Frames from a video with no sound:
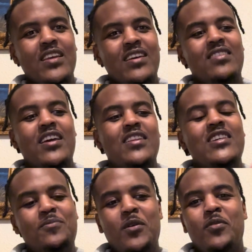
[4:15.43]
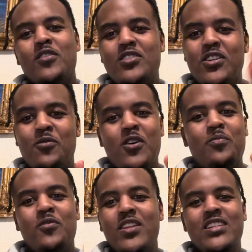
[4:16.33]
these people don't show up,
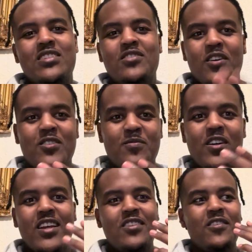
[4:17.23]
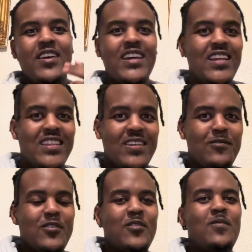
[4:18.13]
or they just ghost me and I don't hear anything
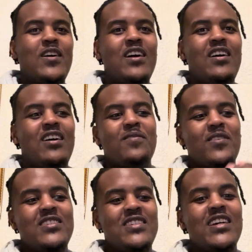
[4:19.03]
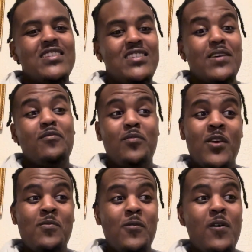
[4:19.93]
from them. If I set 7
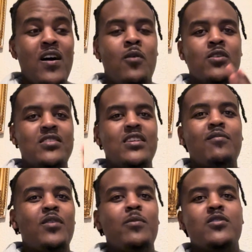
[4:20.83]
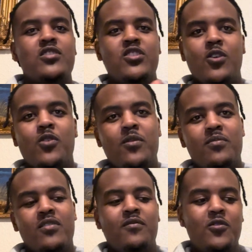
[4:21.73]
people, I want 7 people to show up.
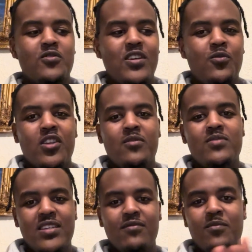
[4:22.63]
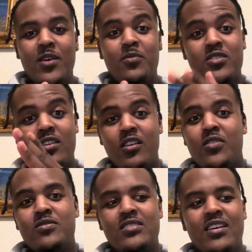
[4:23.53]
Of course, I want them 7 people to
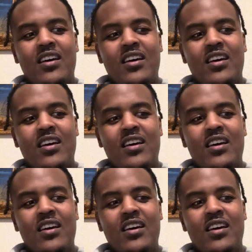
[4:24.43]
close.